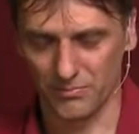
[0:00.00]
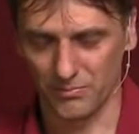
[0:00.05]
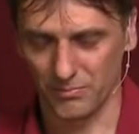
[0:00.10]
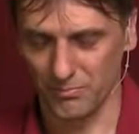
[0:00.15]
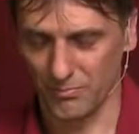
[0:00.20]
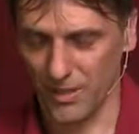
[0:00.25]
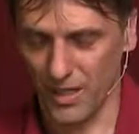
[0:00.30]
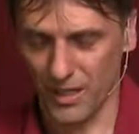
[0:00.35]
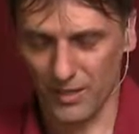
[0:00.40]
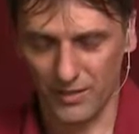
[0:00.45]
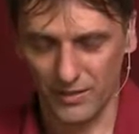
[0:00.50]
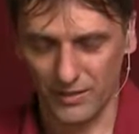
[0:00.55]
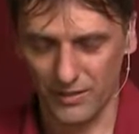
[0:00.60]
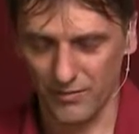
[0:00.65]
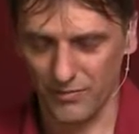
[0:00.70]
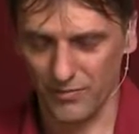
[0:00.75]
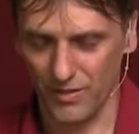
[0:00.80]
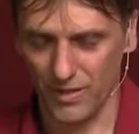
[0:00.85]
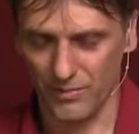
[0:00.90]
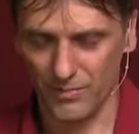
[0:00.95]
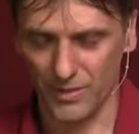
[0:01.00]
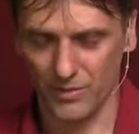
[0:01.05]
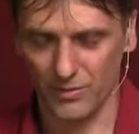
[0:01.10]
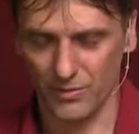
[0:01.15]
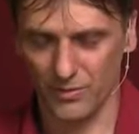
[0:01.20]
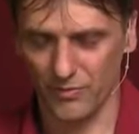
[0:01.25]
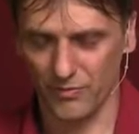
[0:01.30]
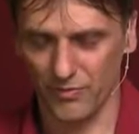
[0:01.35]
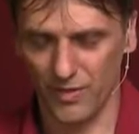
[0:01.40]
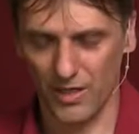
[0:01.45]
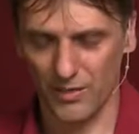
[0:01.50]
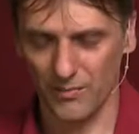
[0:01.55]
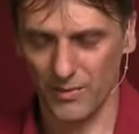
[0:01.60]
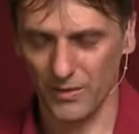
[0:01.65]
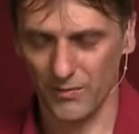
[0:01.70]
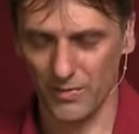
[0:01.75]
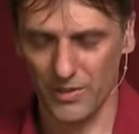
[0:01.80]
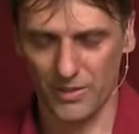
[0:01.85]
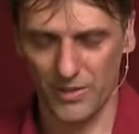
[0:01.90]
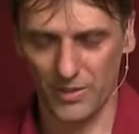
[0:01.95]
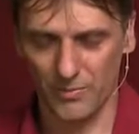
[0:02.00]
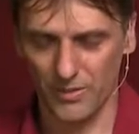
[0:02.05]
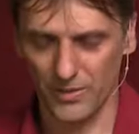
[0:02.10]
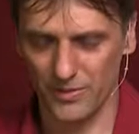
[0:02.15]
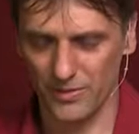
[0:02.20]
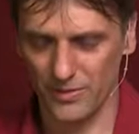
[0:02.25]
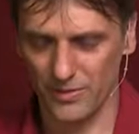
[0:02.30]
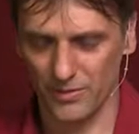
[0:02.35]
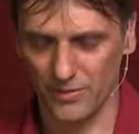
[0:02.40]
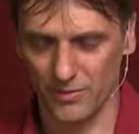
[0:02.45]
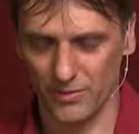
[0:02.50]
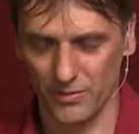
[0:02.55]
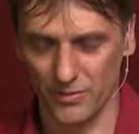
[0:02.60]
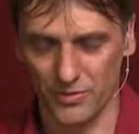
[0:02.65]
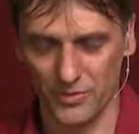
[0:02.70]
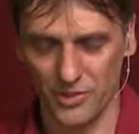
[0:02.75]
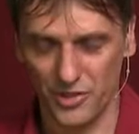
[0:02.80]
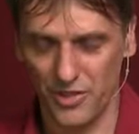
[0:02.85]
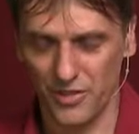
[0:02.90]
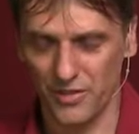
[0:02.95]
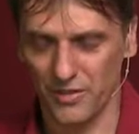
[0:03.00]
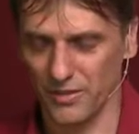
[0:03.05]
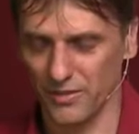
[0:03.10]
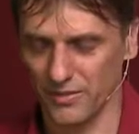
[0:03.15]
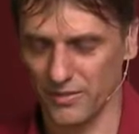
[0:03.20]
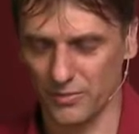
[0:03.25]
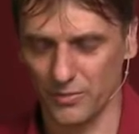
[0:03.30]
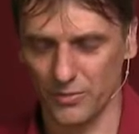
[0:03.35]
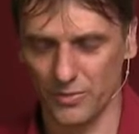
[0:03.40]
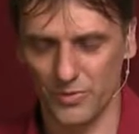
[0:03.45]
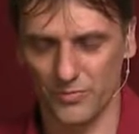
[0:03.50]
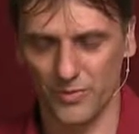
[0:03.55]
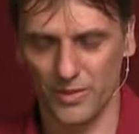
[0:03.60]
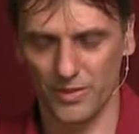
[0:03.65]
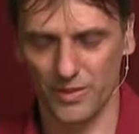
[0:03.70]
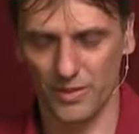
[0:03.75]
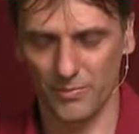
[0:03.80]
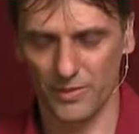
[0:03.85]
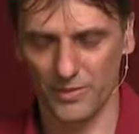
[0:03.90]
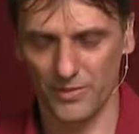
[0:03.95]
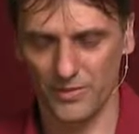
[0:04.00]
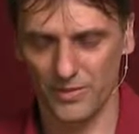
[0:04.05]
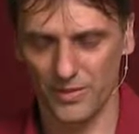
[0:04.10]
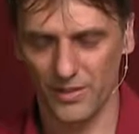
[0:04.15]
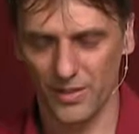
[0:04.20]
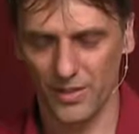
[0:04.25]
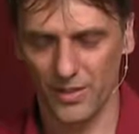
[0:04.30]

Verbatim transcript: marketing farming or farming with neighbors or sharing goods with neighbors